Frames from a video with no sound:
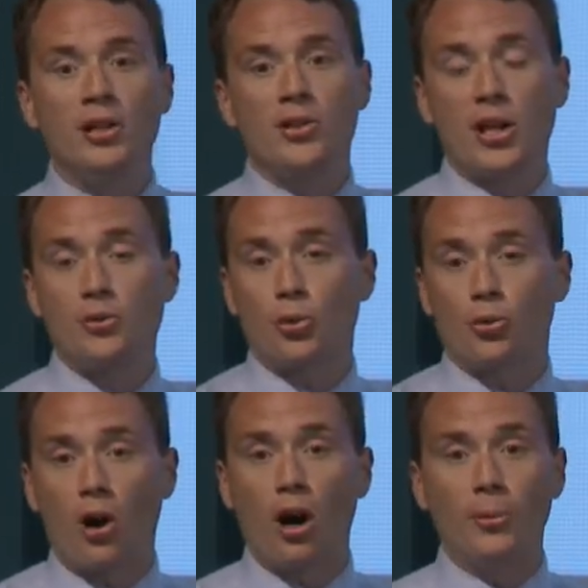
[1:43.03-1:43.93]

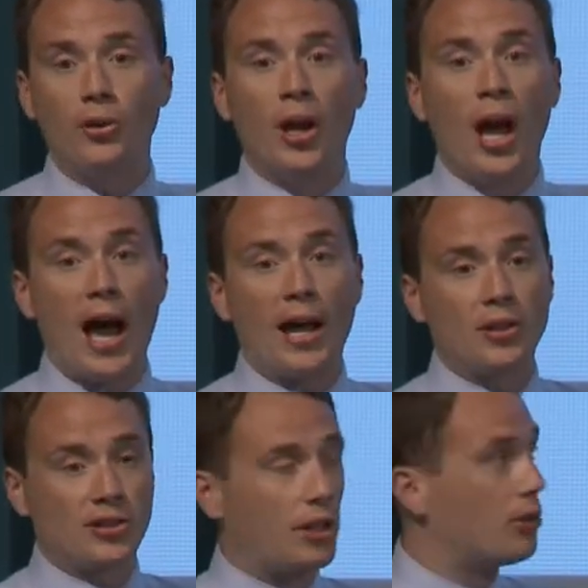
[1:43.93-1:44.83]
Central Graben,
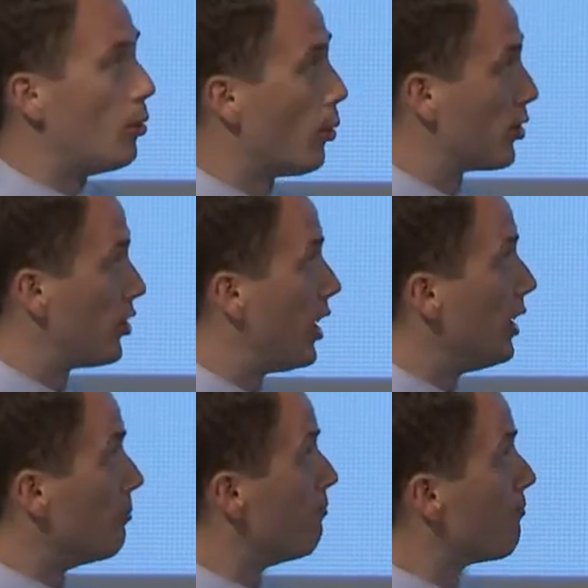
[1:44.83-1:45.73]
and the southern North Sea.